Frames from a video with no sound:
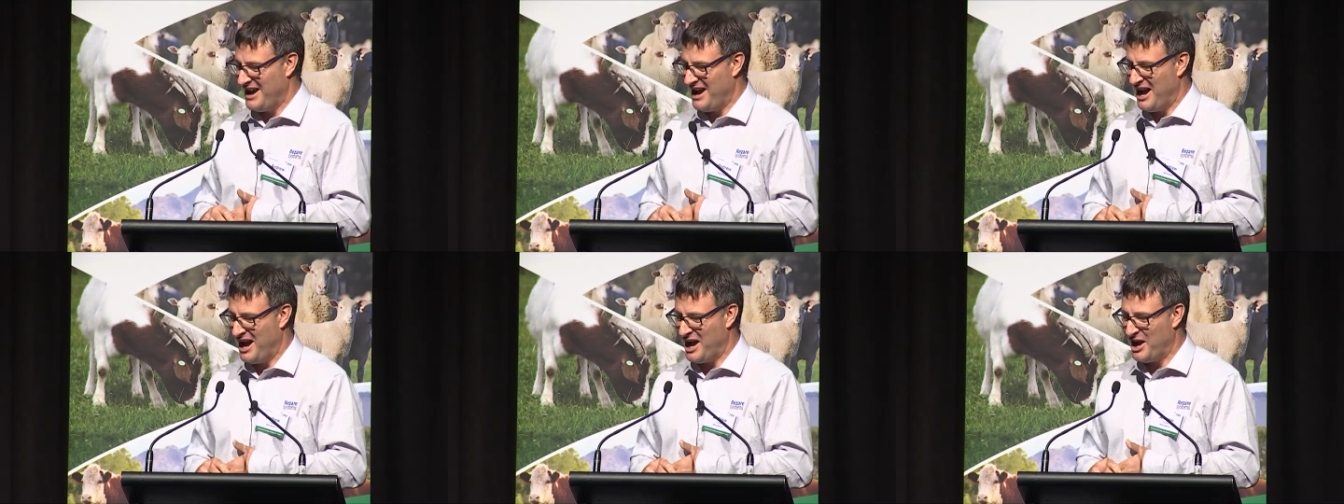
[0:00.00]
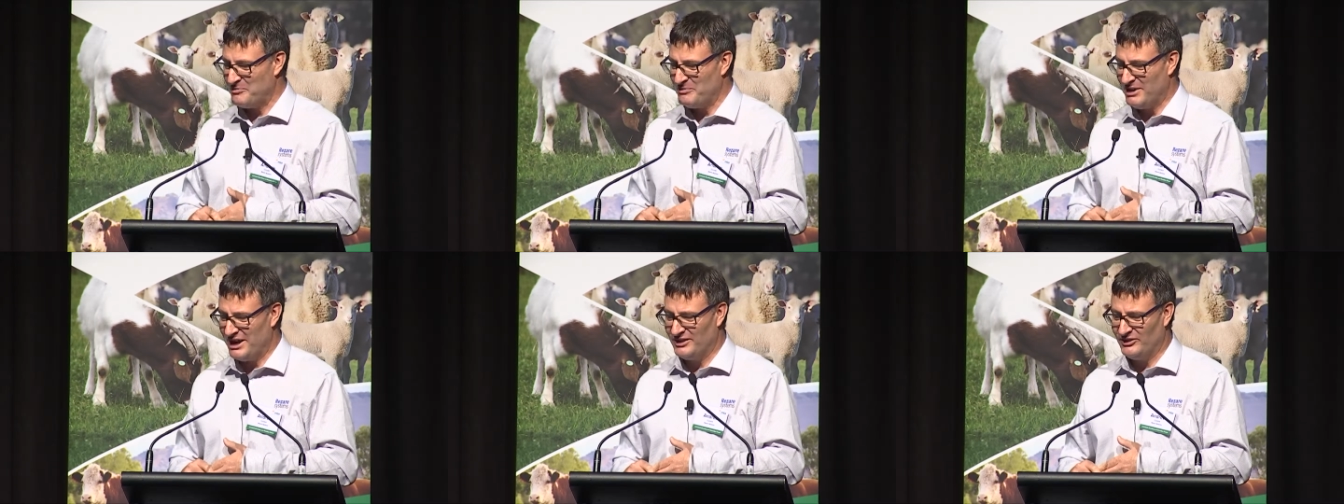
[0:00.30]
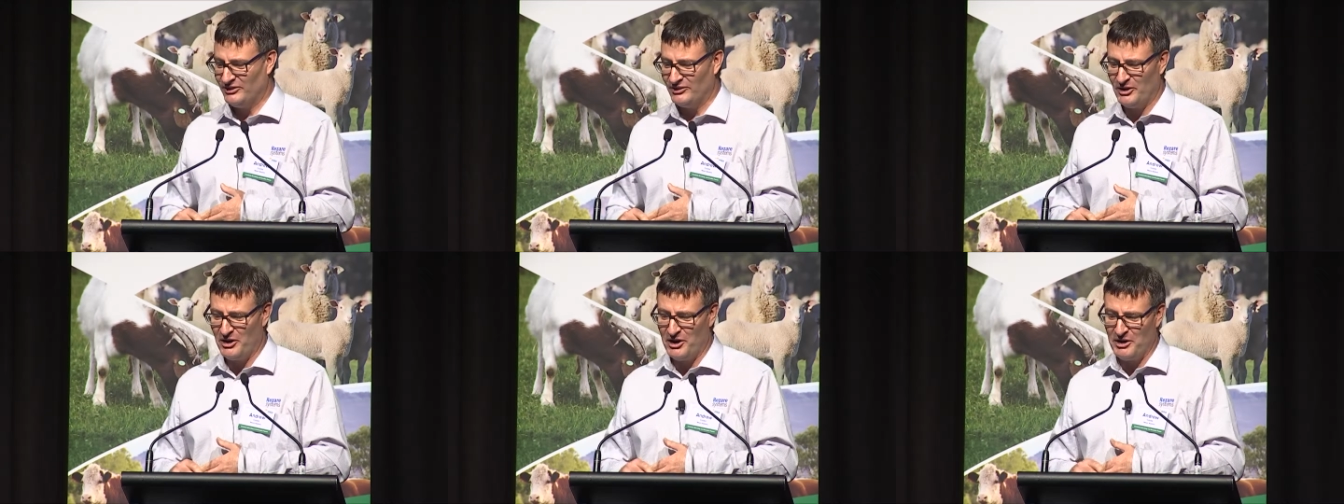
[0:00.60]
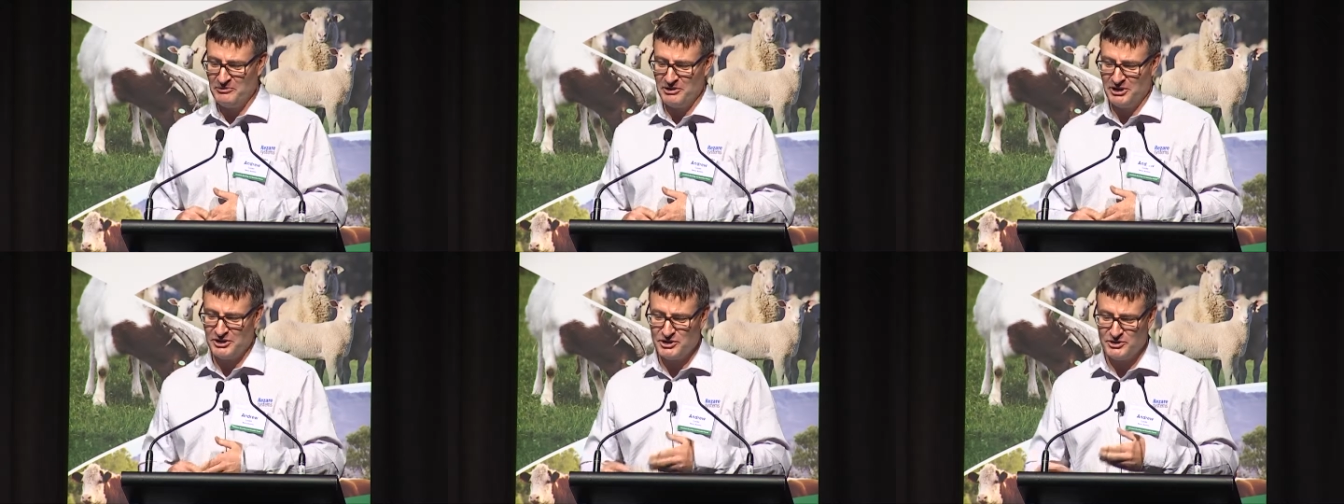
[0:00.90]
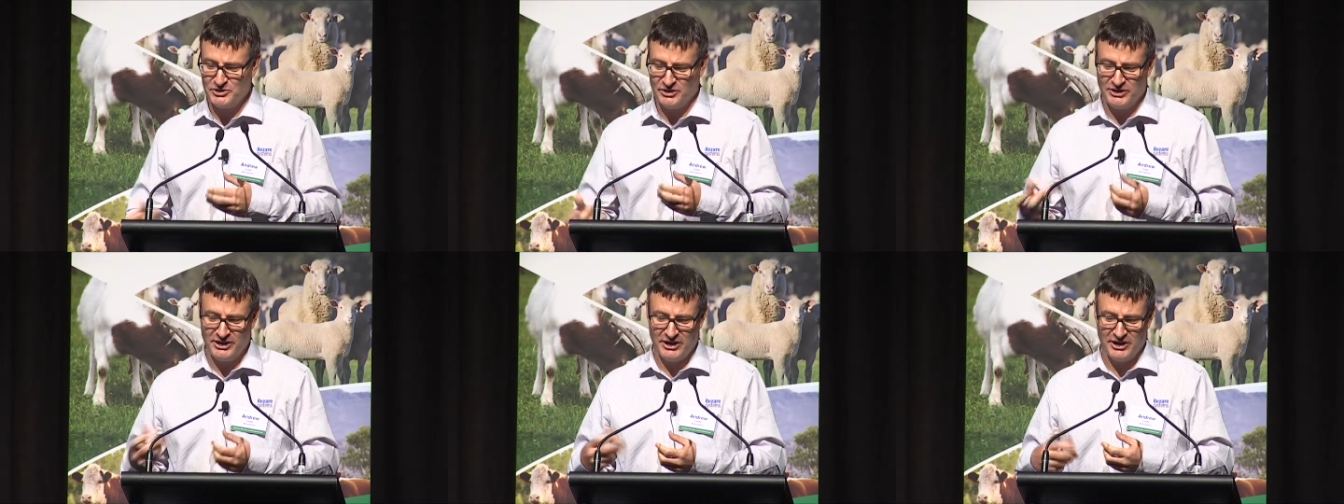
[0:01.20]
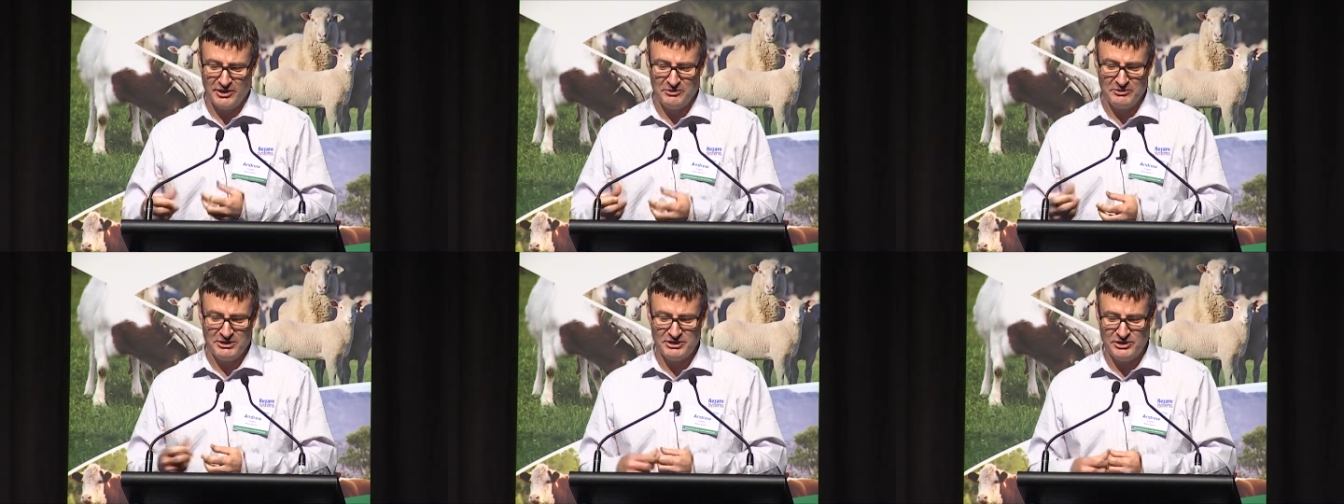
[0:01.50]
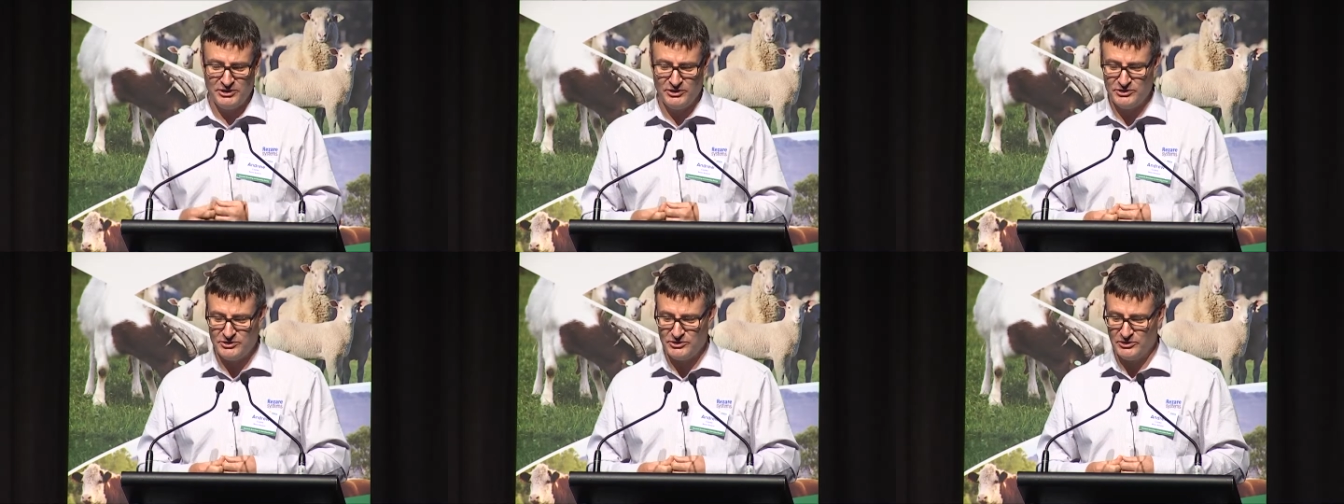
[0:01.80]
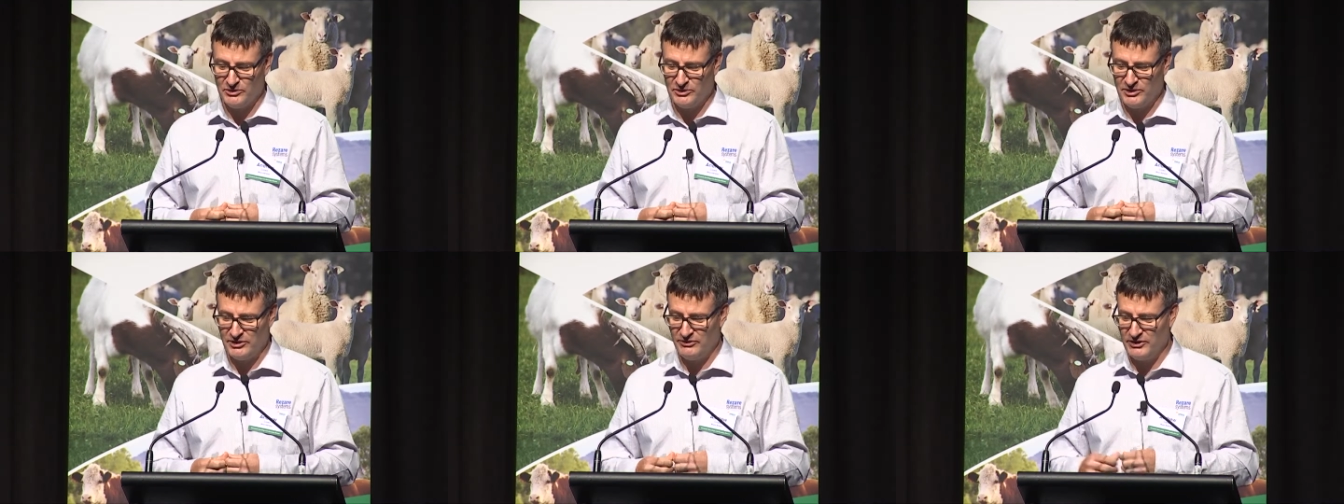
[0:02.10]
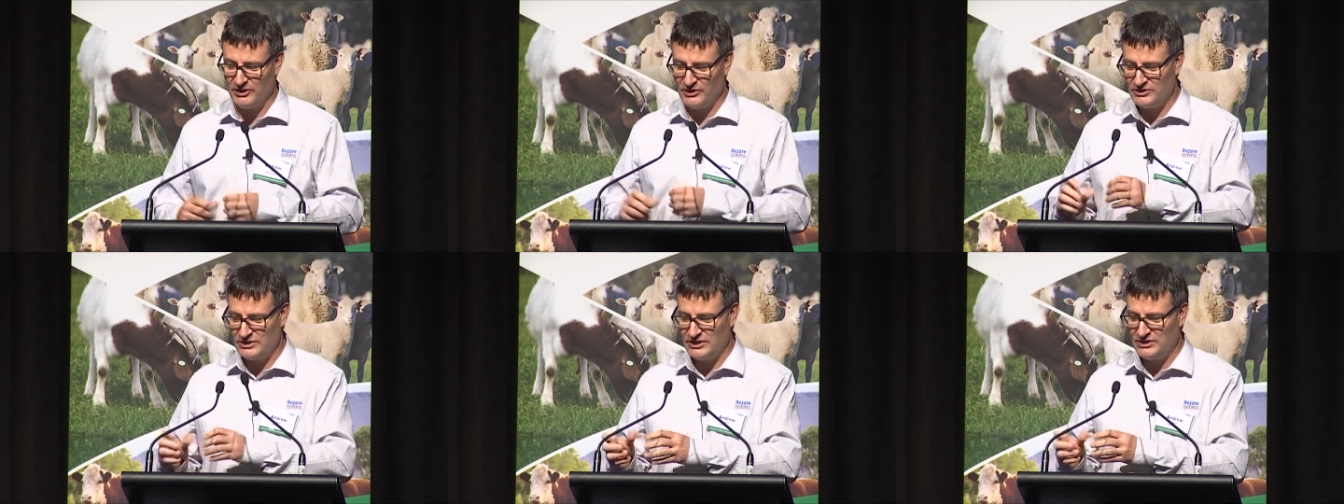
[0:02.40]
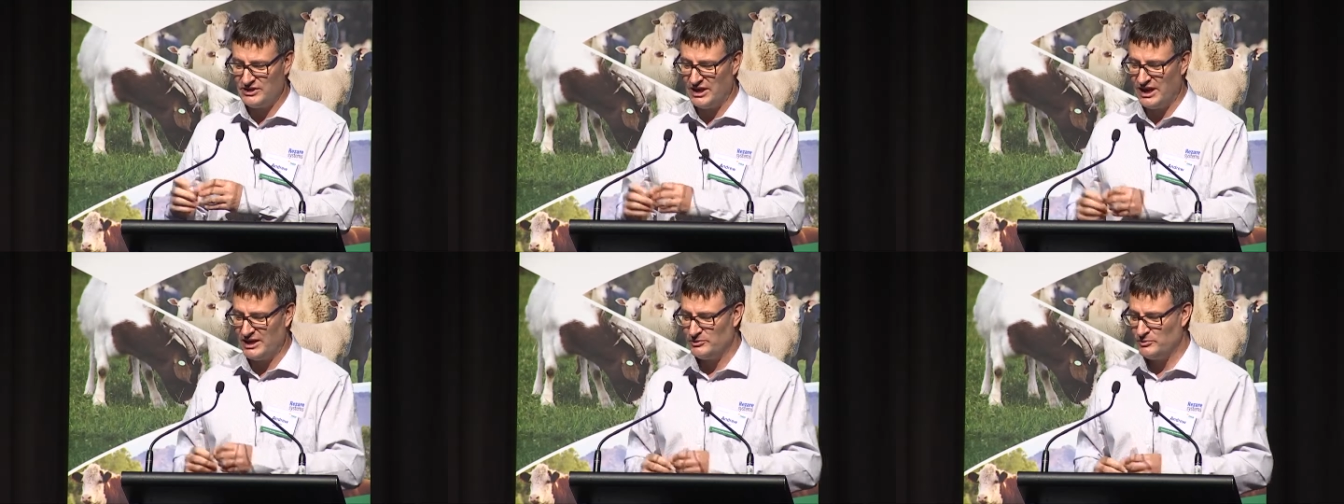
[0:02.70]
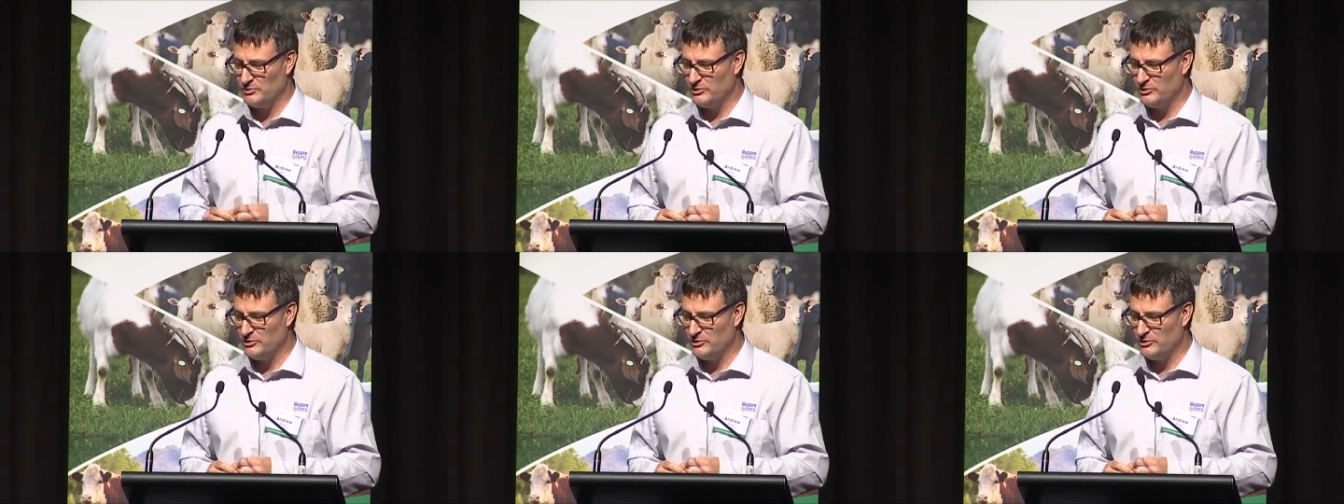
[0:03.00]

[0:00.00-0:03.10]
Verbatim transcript: Um, and so I'm not sure that I would use all of those exact